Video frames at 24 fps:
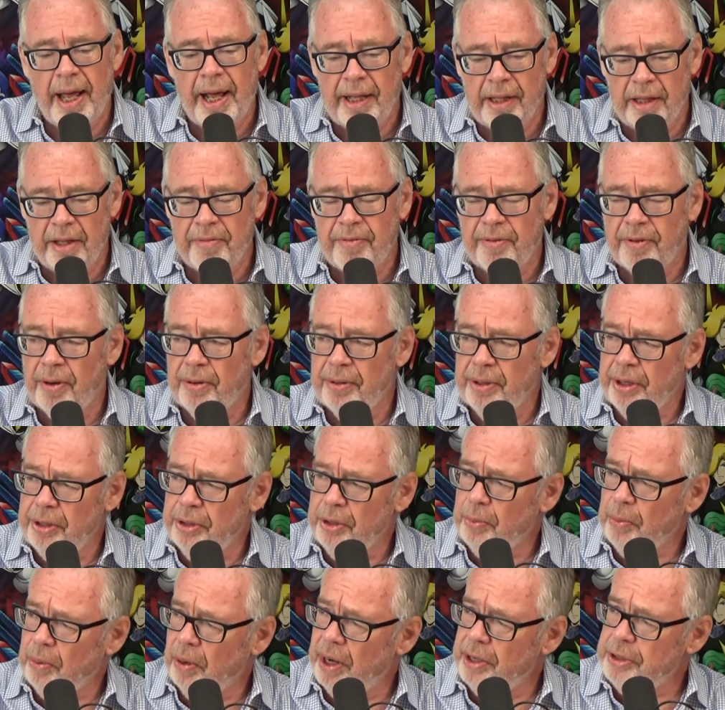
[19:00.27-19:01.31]
Anglophone in
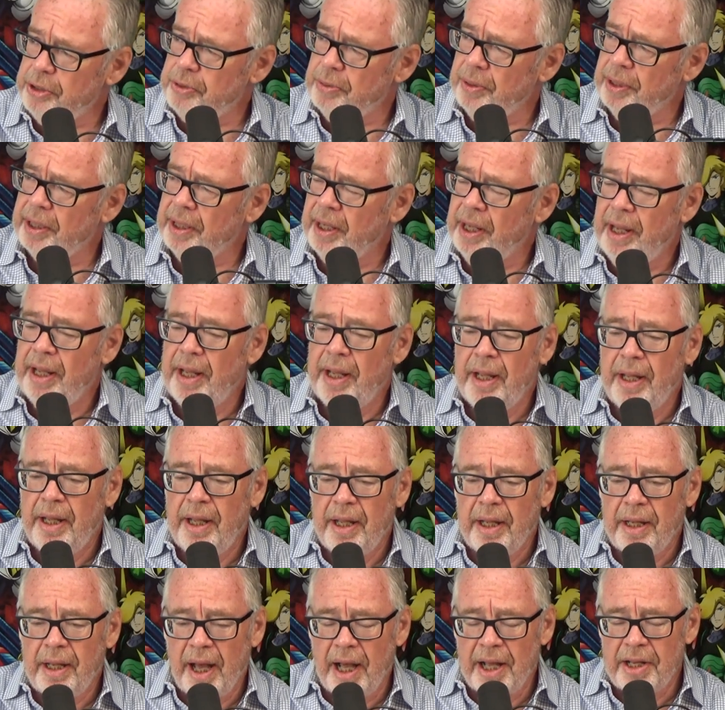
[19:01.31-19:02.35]
New Brunswick.
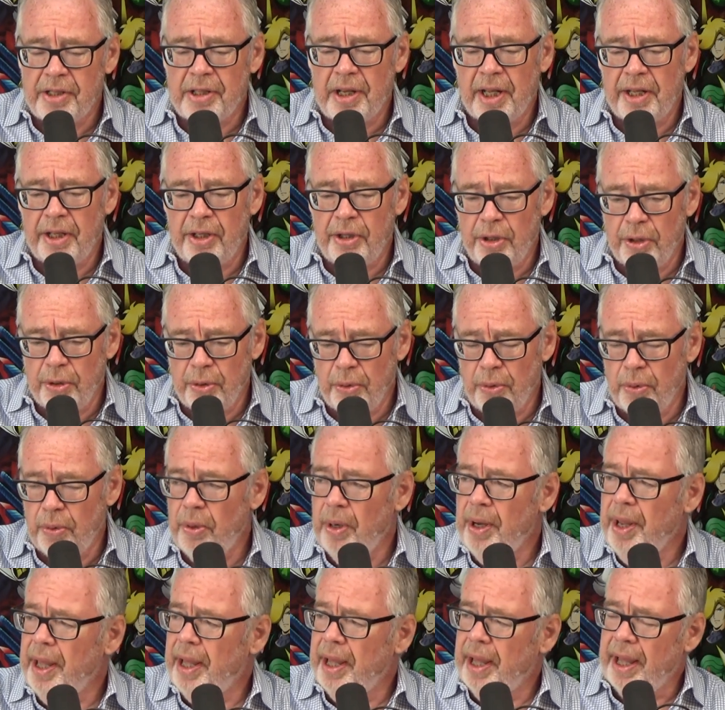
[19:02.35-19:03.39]
Guys like
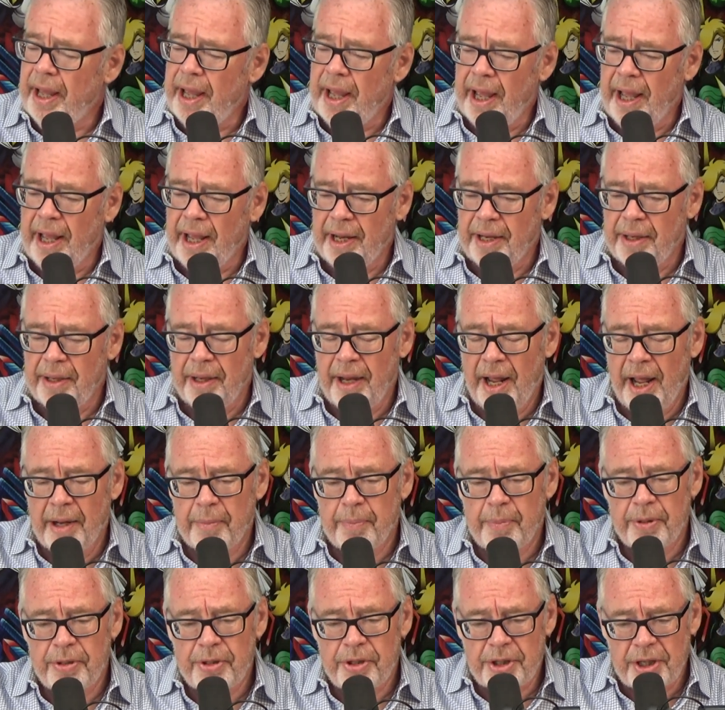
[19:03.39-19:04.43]
you and
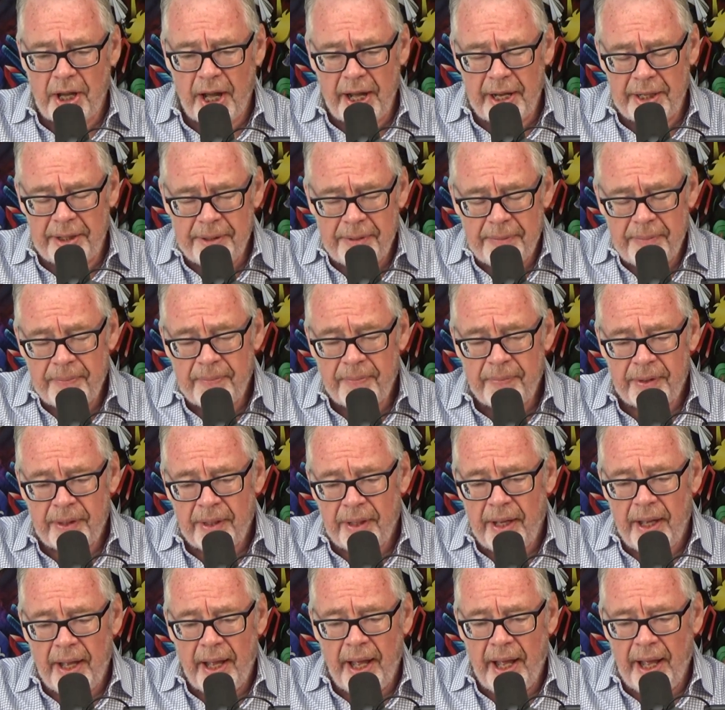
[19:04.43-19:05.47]
Poseidon
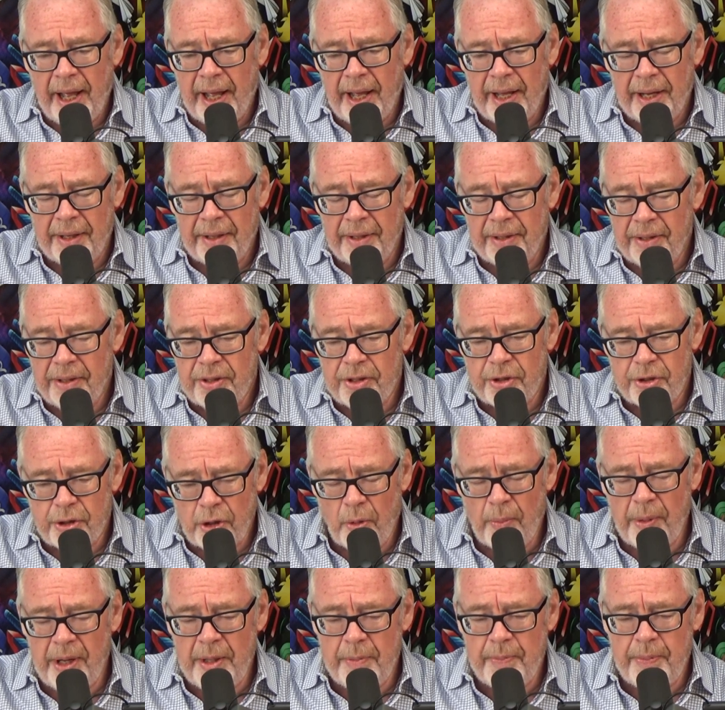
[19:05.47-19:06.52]
and
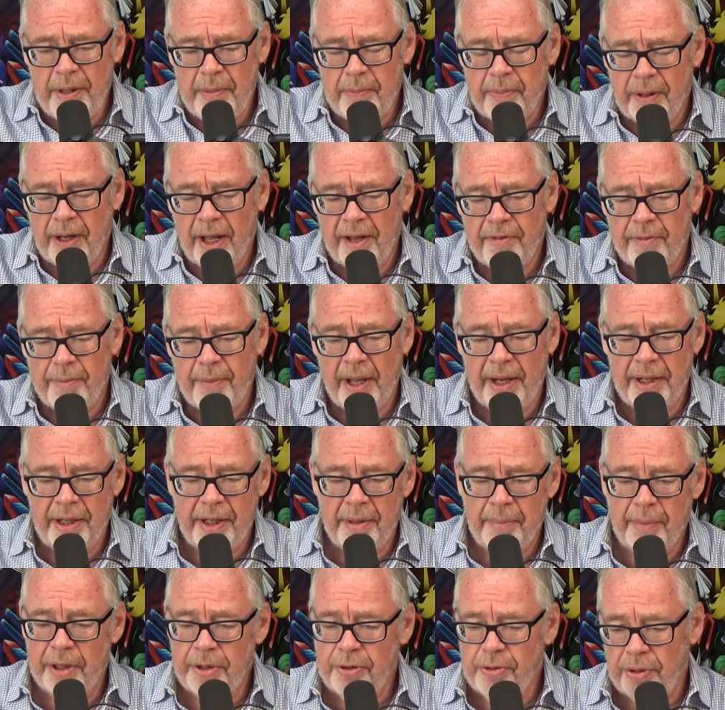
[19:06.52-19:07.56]
so many people I've met
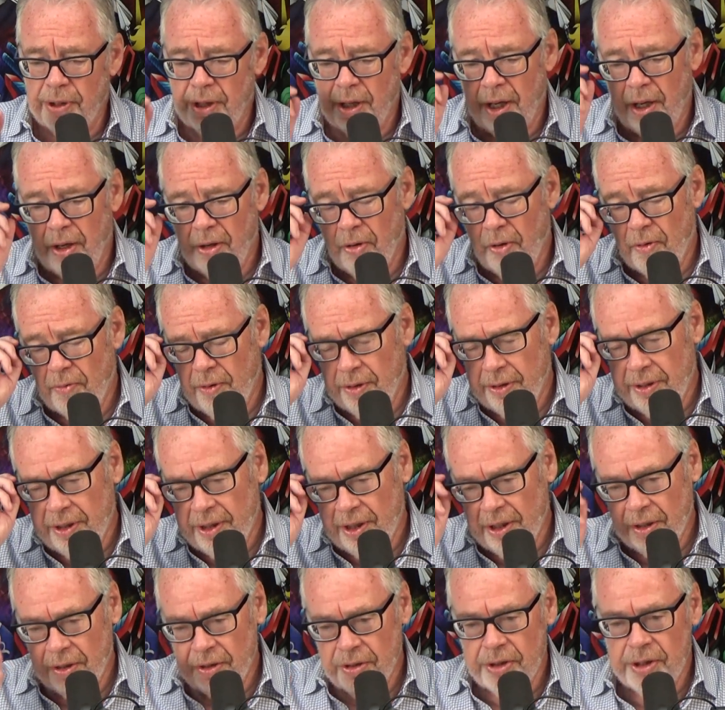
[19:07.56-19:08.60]
in Montreal over the
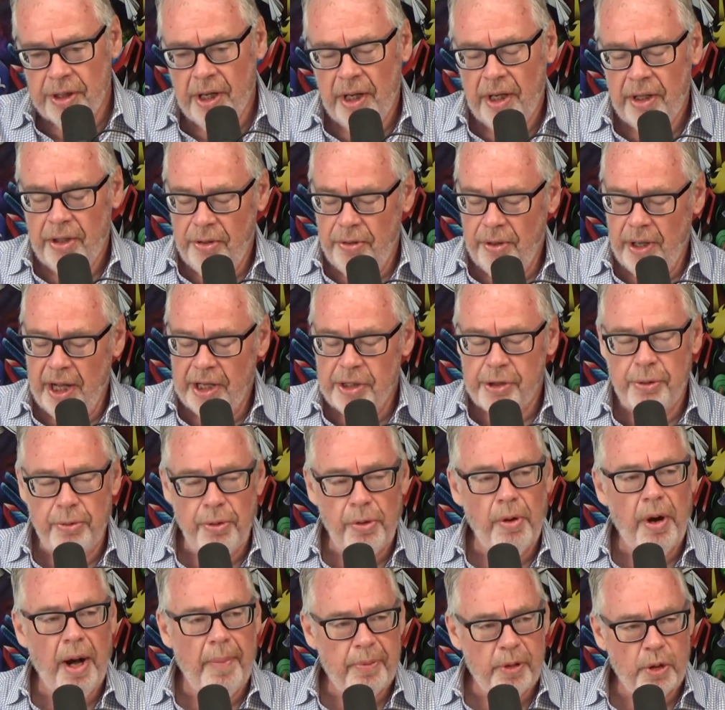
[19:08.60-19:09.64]
years, you guys
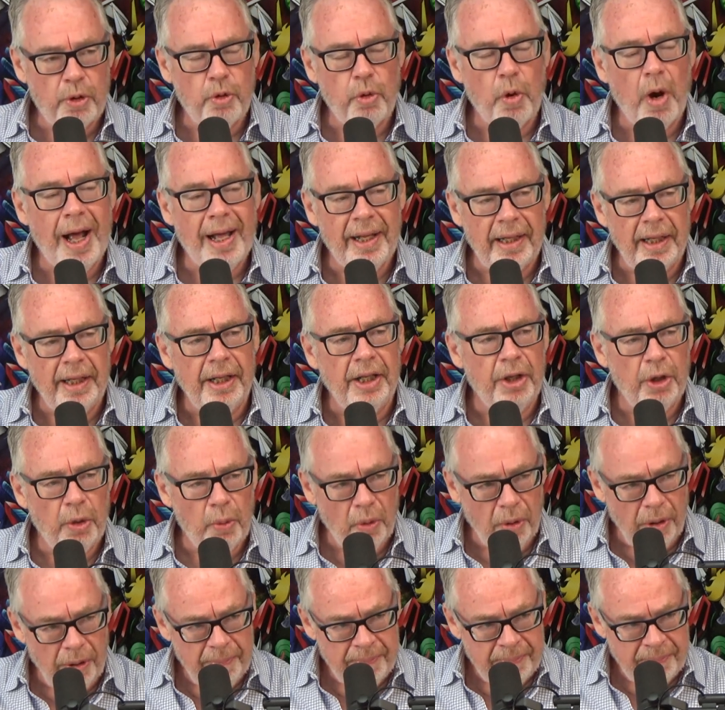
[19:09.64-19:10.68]
grew up
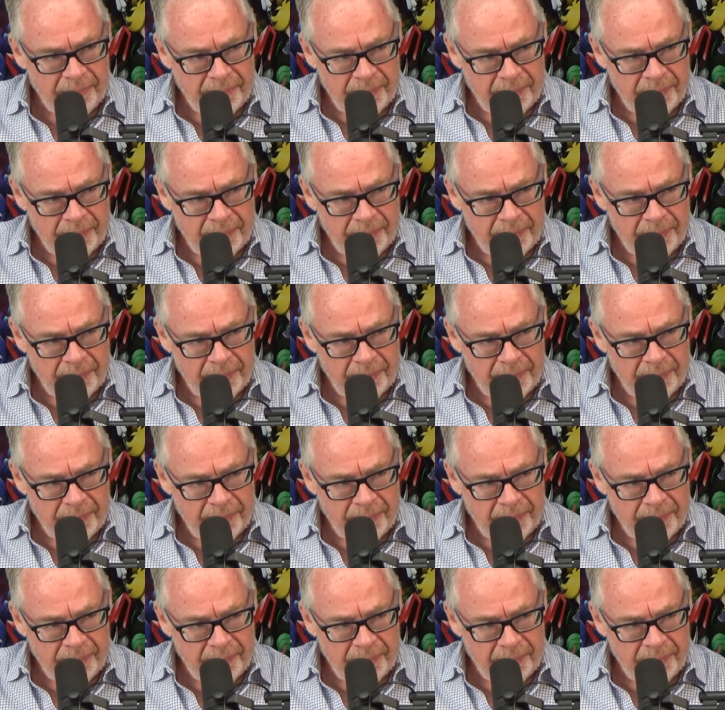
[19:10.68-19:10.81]
trilingual.